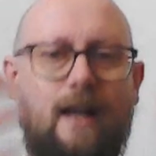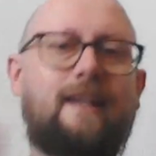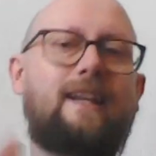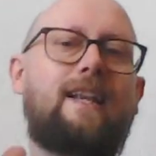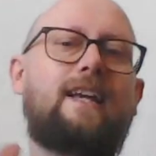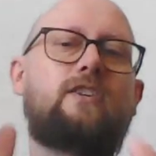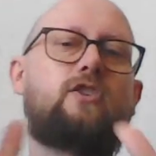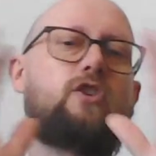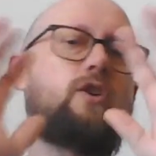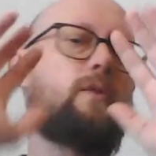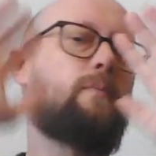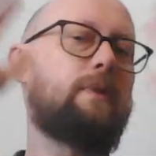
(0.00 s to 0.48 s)

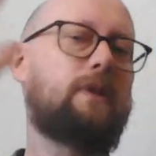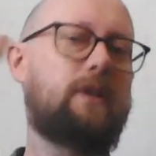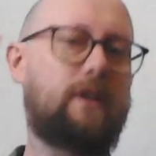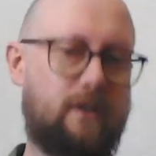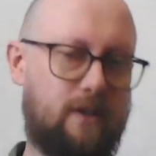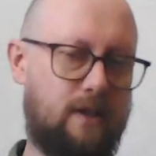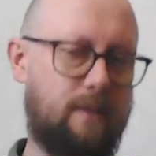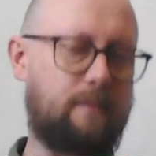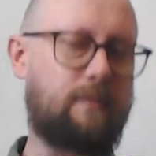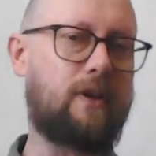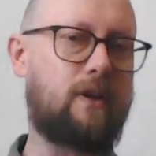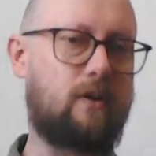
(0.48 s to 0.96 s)
unless you're building
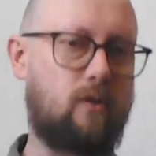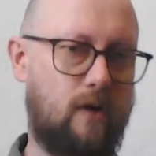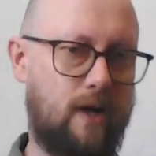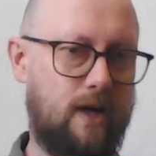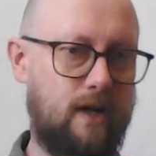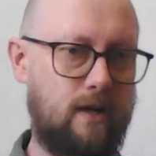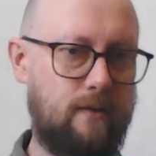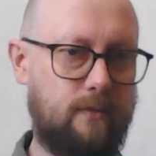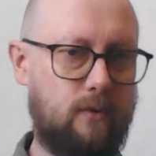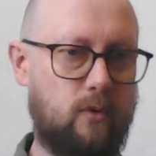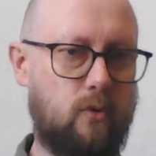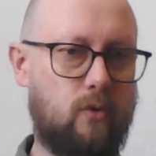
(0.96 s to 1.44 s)
something
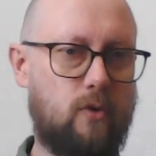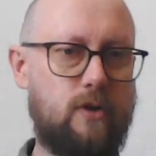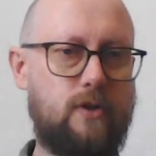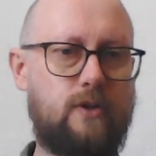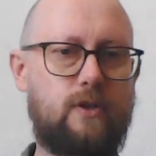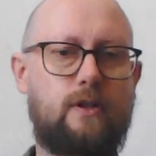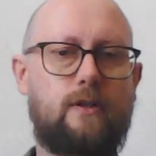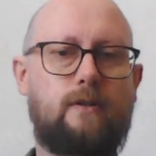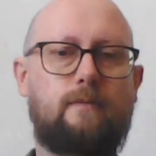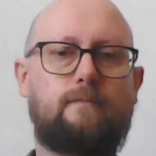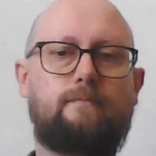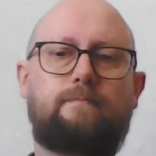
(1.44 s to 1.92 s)
great, of
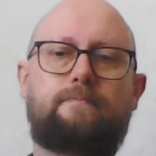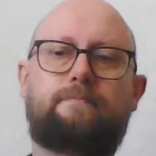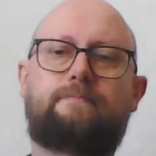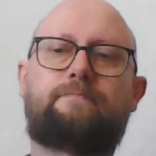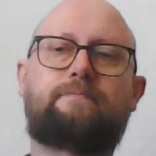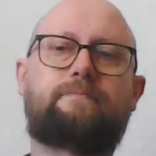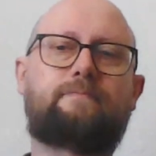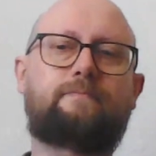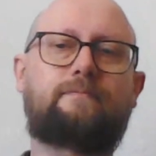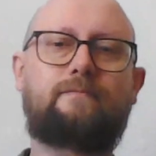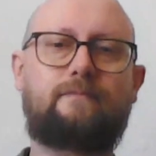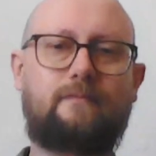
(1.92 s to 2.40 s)
course,
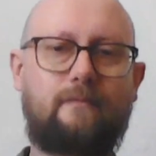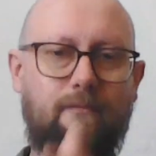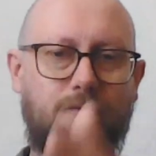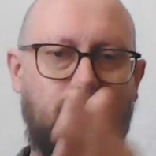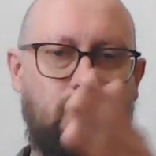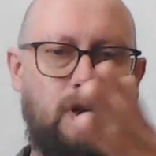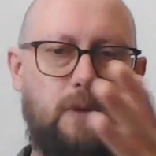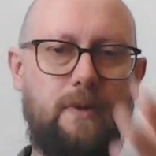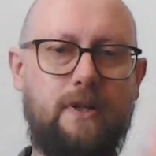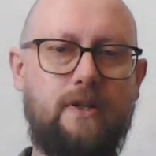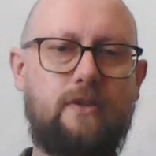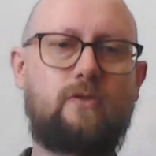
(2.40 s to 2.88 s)

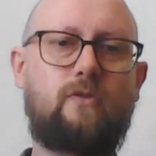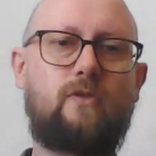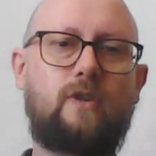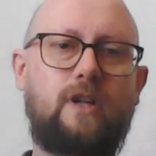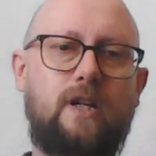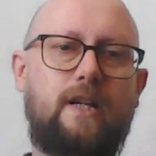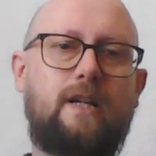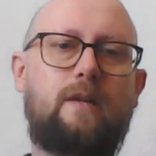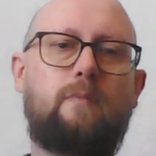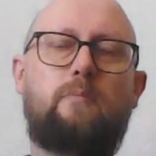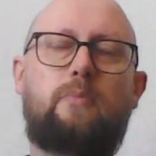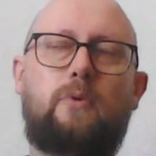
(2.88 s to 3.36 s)
but it's
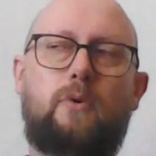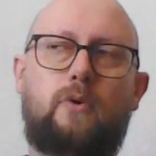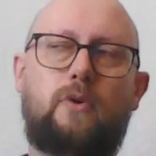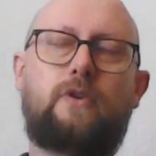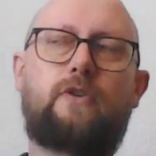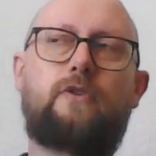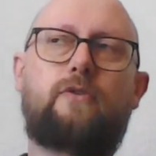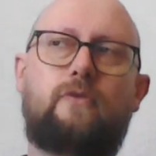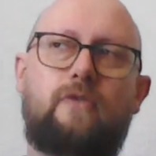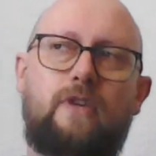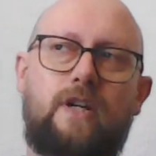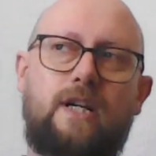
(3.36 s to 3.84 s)
really
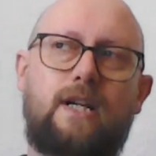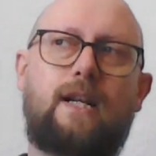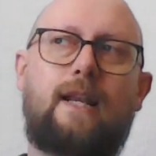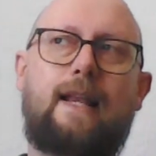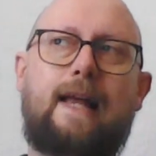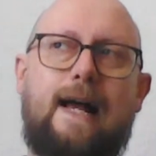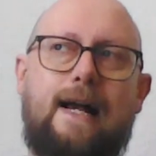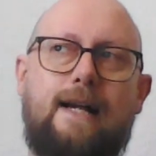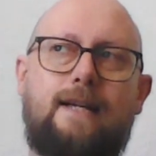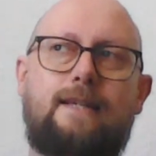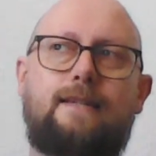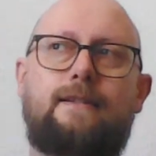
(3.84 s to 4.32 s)
important to
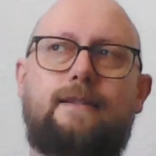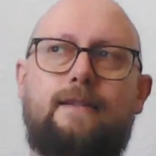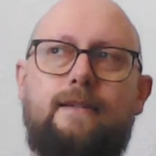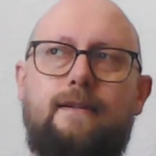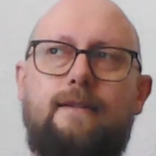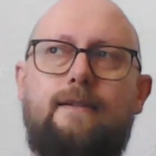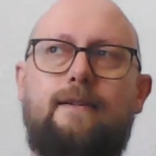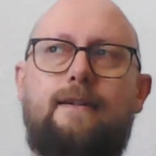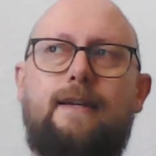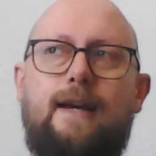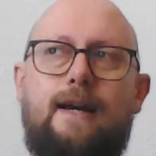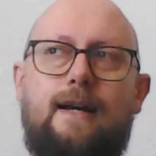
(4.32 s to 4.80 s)
realize
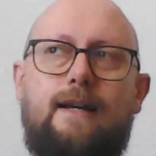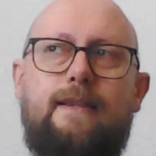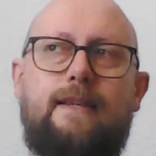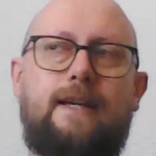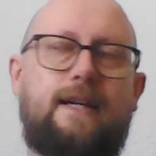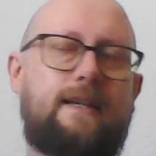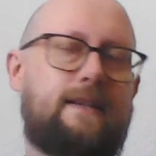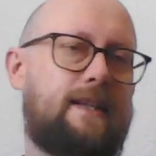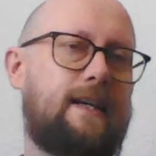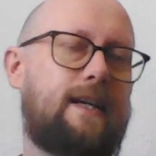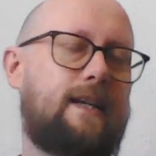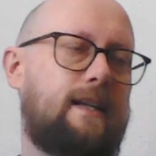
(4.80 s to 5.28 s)

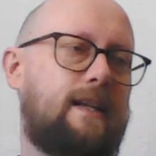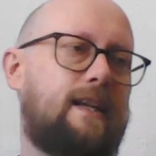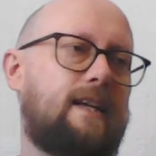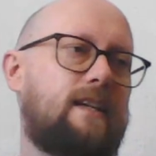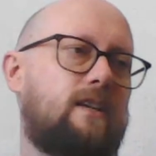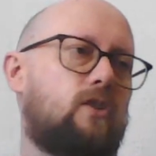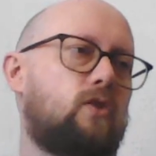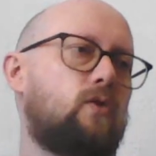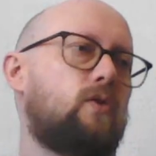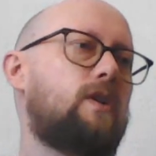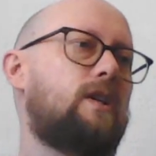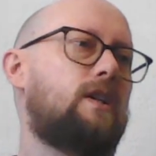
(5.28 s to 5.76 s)

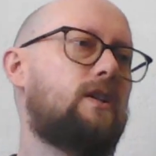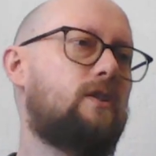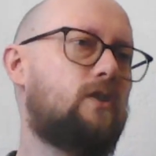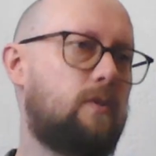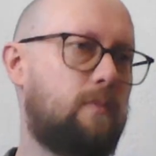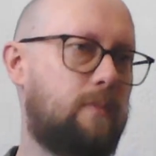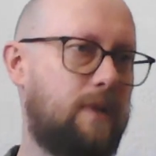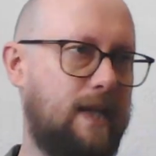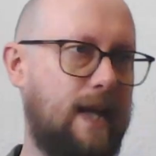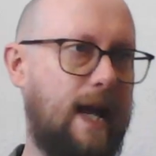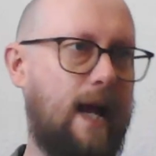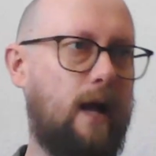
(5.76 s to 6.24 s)
that you need to
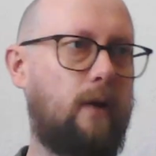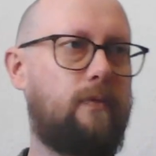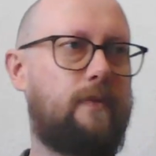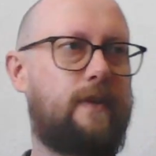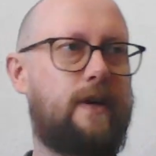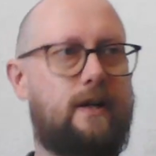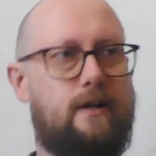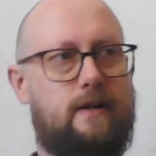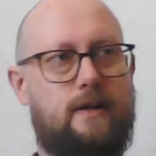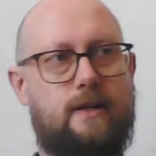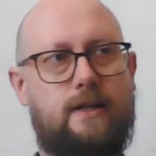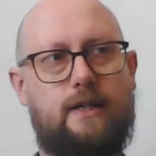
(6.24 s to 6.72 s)
be out
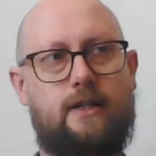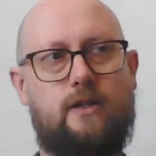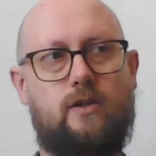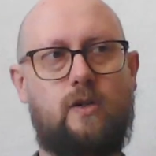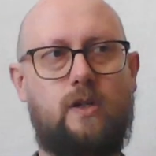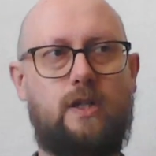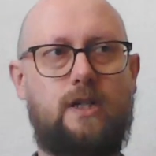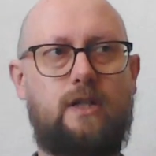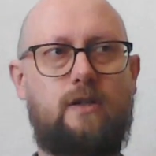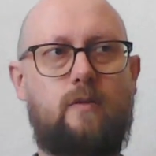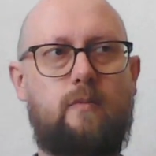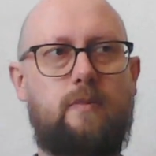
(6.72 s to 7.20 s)
there and that you
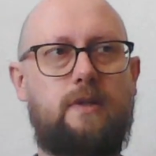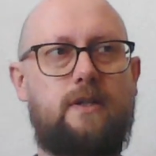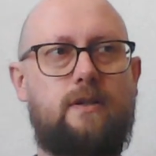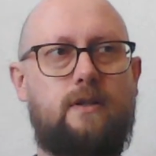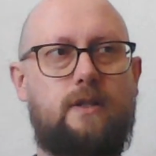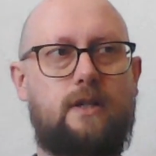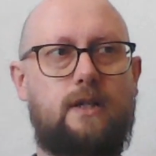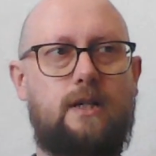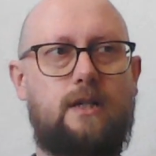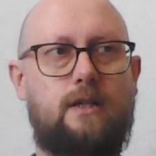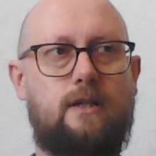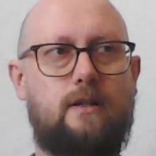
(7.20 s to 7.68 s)
need to be
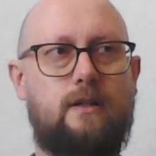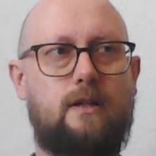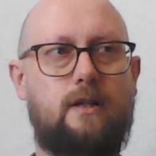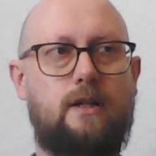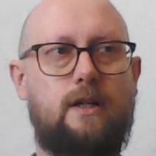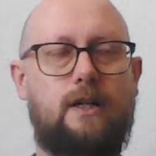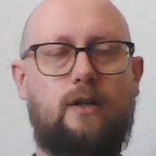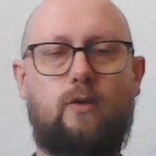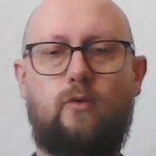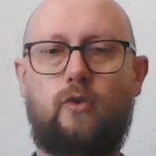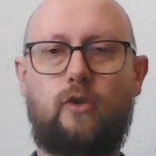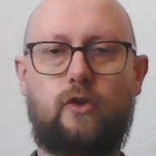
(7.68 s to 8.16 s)
seen
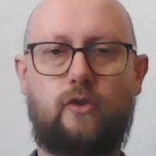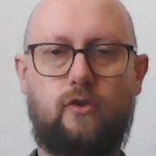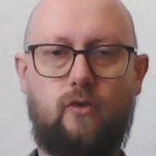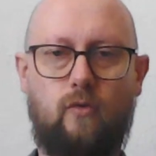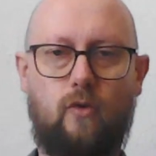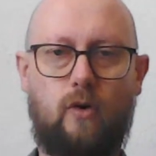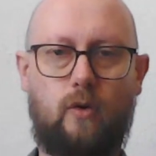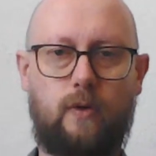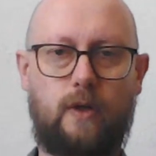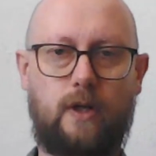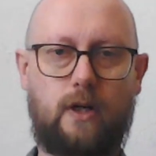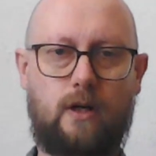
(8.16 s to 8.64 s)
in order to
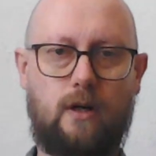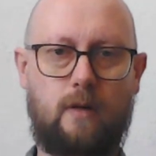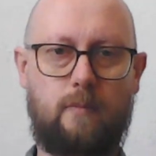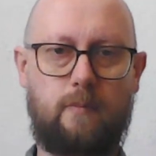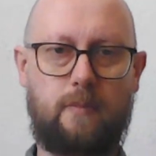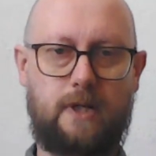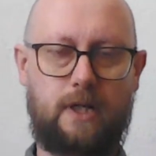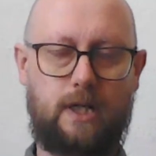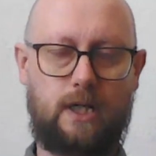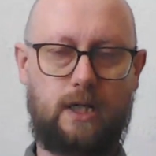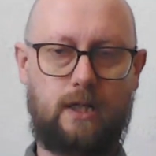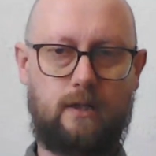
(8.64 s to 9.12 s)
grow your
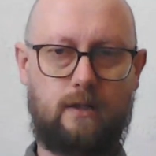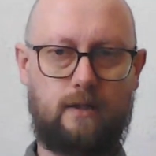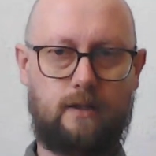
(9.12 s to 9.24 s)
company.